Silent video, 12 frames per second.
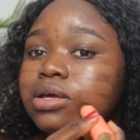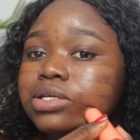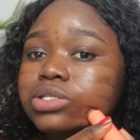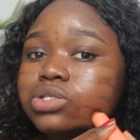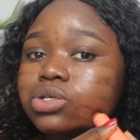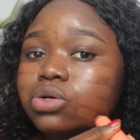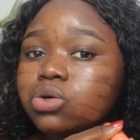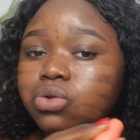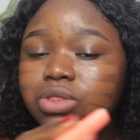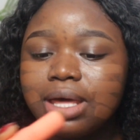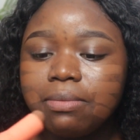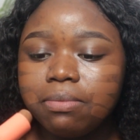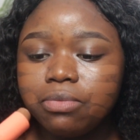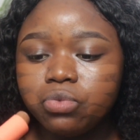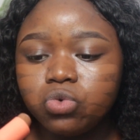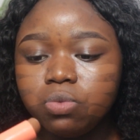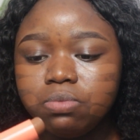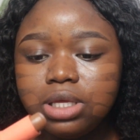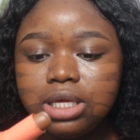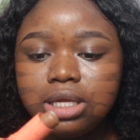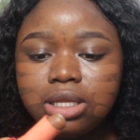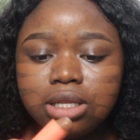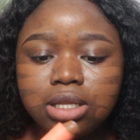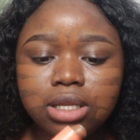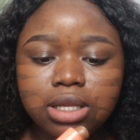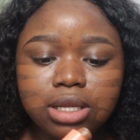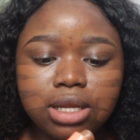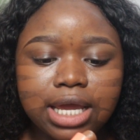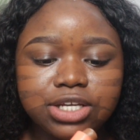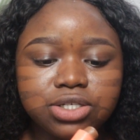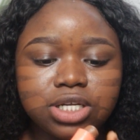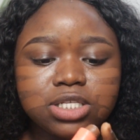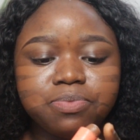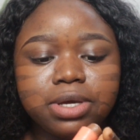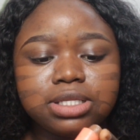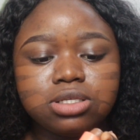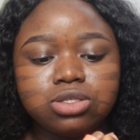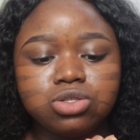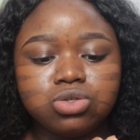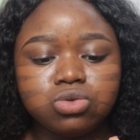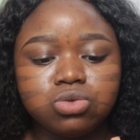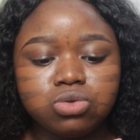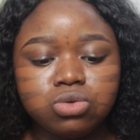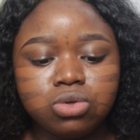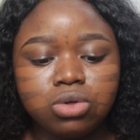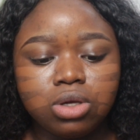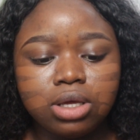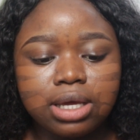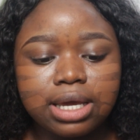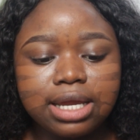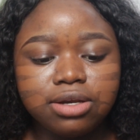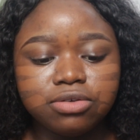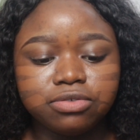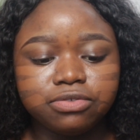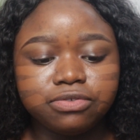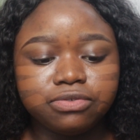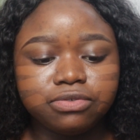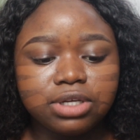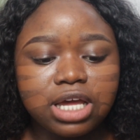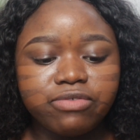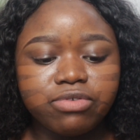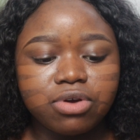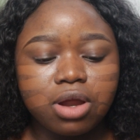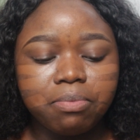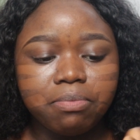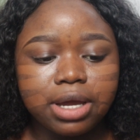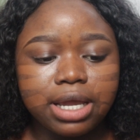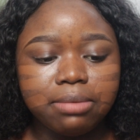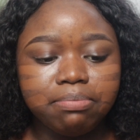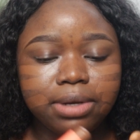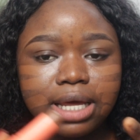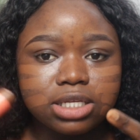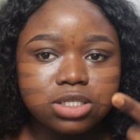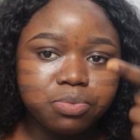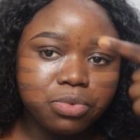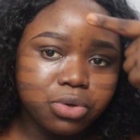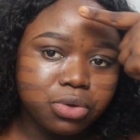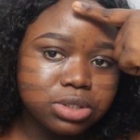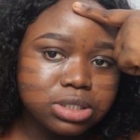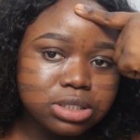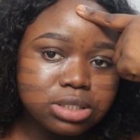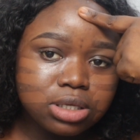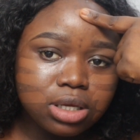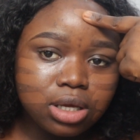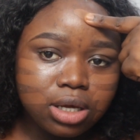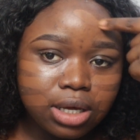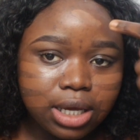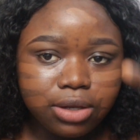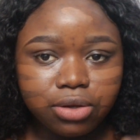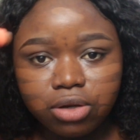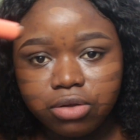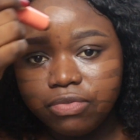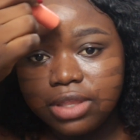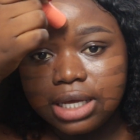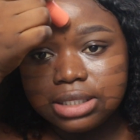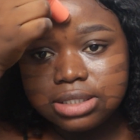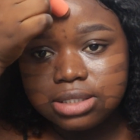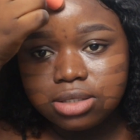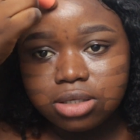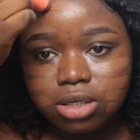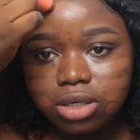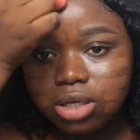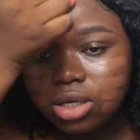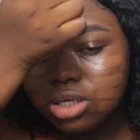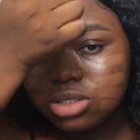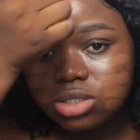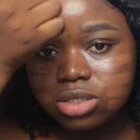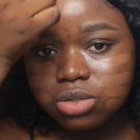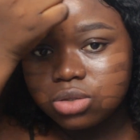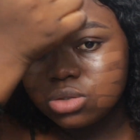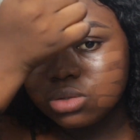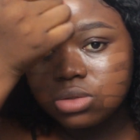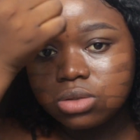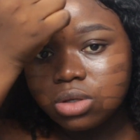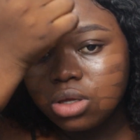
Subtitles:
So that will mean I should expect it to kind of cover up my black spots and all of that. And so